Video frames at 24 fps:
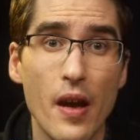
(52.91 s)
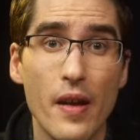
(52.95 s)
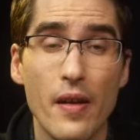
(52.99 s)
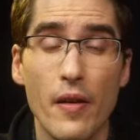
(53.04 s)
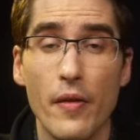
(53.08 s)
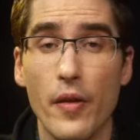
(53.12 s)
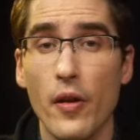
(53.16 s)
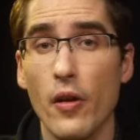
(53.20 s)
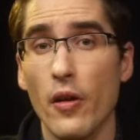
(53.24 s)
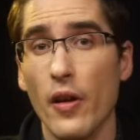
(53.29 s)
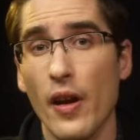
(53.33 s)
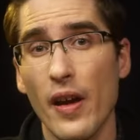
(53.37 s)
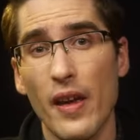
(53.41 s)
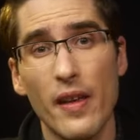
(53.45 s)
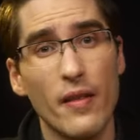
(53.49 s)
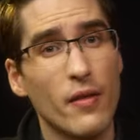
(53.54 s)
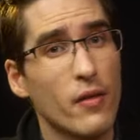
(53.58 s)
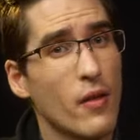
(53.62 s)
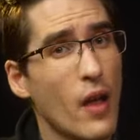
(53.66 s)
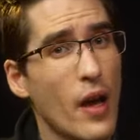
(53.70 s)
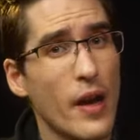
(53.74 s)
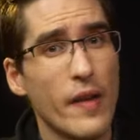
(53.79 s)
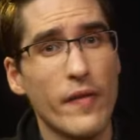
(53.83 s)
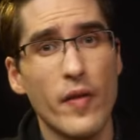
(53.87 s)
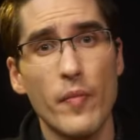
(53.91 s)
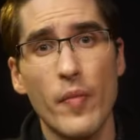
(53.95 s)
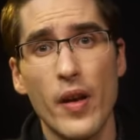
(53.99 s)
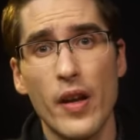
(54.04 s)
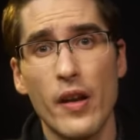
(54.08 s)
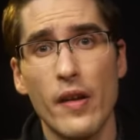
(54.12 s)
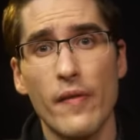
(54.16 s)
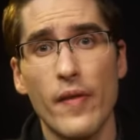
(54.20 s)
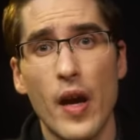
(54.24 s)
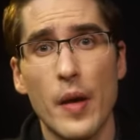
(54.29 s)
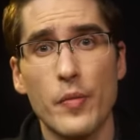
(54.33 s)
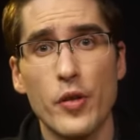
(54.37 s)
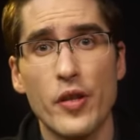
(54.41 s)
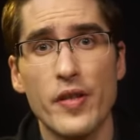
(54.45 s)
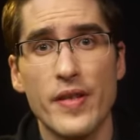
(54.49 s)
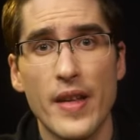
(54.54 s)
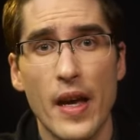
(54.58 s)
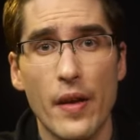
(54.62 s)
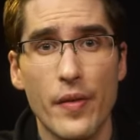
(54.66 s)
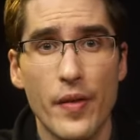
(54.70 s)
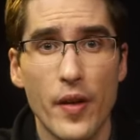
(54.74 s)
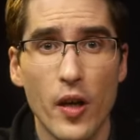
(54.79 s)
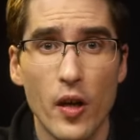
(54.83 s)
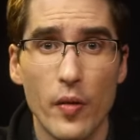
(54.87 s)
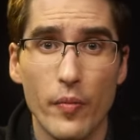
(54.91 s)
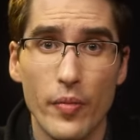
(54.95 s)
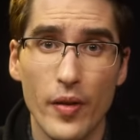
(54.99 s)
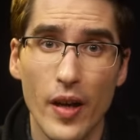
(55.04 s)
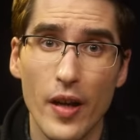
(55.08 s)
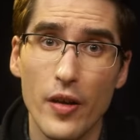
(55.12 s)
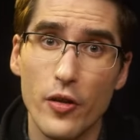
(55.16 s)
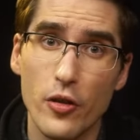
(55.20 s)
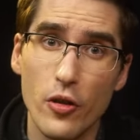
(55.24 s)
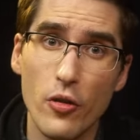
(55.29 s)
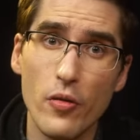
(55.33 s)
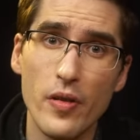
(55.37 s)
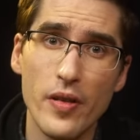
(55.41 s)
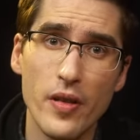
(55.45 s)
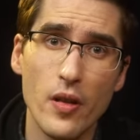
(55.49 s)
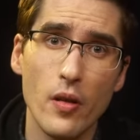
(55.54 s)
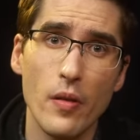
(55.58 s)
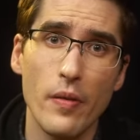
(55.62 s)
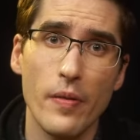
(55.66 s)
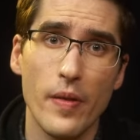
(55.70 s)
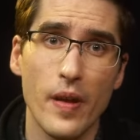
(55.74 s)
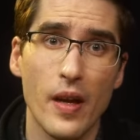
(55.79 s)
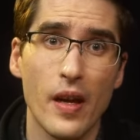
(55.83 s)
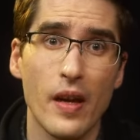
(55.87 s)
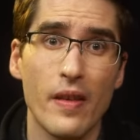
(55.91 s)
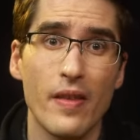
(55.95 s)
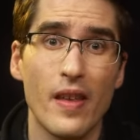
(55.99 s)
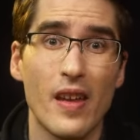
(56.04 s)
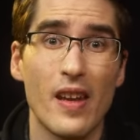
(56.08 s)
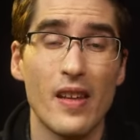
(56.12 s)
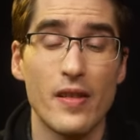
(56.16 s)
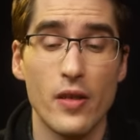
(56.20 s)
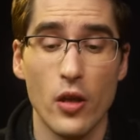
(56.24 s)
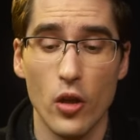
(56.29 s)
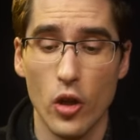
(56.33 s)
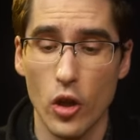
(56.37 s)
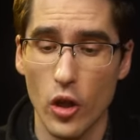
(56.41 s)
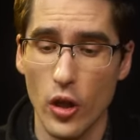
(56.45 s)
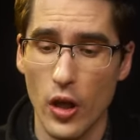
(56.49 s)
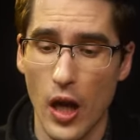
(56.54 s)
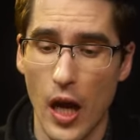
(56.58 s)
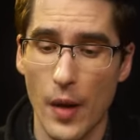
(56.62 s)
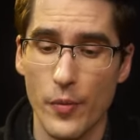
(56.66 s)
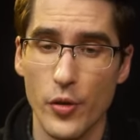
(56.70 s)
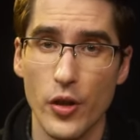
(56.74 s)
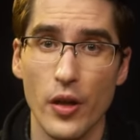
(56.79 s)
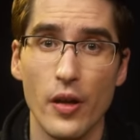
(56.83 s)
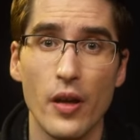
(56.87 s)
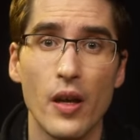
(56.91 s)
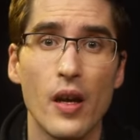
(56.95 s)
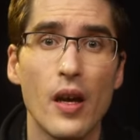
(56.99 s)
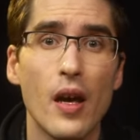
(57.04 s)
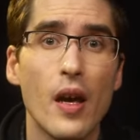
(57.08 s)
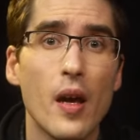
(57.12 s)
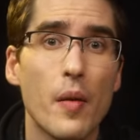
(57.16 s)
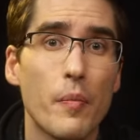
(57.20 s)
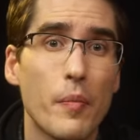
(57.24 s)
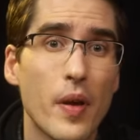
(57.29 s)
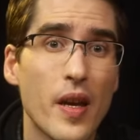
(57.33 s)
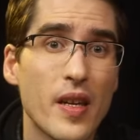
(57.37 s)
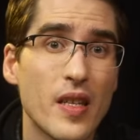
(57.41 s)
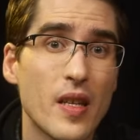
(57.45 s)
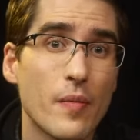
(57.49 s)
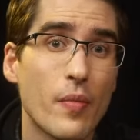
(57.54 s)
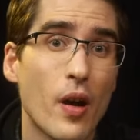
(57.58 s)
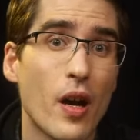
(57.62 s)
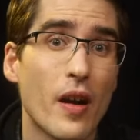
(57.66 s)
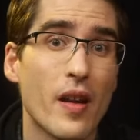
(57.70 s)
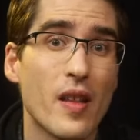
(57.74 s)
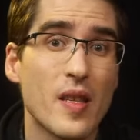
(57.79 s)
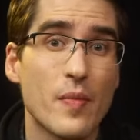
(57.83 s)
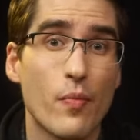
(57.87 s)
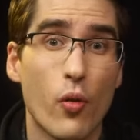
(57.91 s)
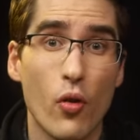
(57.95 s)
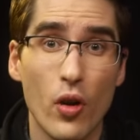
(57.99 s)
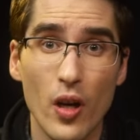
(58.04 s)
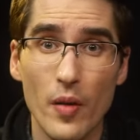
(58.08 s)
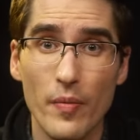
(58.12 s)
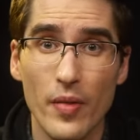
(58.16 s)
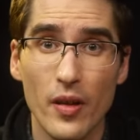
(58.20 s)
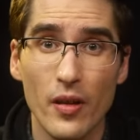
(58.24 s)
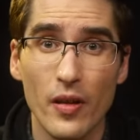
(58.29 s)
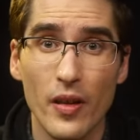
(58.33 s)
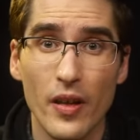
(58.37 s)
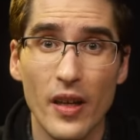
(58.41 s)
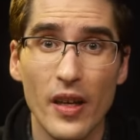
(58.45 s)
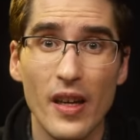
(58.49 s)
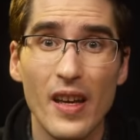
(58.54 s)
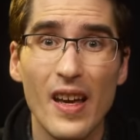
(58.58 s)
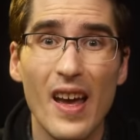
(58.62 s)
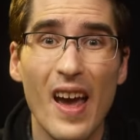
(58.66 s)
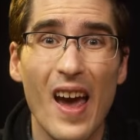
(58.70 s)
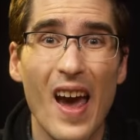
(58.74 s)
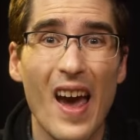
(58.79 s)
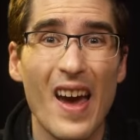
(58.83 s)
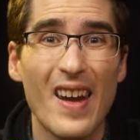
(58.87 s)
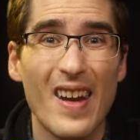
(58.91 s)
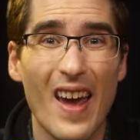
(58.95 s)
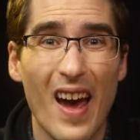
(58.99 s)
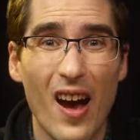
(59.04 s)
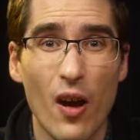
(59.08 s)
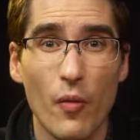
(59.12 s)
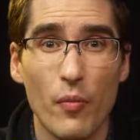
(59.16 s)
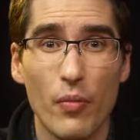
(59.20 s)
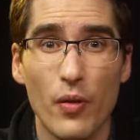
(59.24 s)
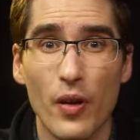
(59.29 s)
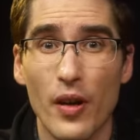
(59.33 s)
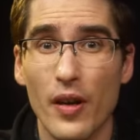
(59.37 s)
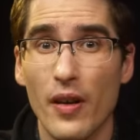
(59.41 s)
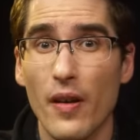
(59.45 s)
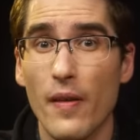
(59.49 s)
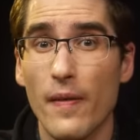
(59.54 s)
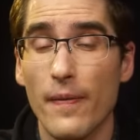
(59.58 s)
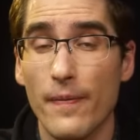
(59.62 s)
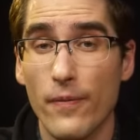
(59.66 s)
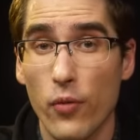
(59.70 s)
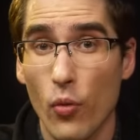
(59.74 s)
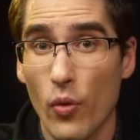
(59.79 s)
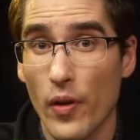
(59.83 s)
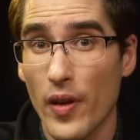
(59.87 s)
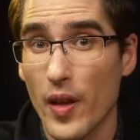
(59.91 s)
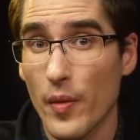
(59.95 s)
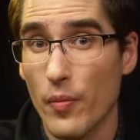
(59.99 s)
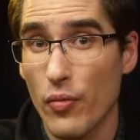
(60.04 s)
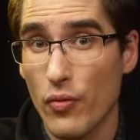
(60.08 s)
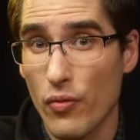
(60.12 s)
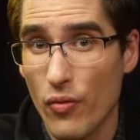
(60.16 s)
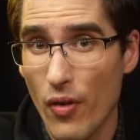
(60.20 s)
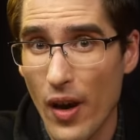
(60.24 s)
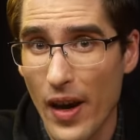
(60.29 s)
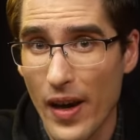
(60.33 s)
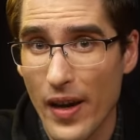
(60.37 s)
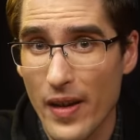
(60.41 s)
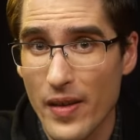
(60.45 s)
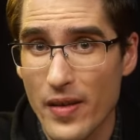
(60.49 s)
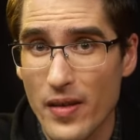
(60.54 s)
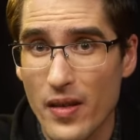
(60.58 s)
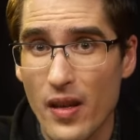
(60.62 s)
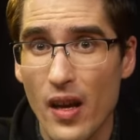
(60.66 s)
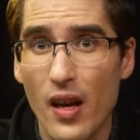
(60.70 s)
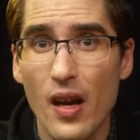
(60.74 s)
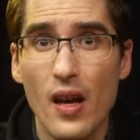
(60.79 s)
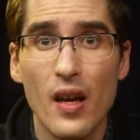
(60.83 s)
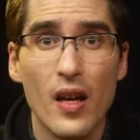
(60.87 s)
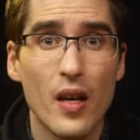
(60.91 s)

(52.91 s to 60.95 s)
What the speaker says: Now there are a lot of competitive options out there, but I do still think that it's a good option based upon its portability and output for the price,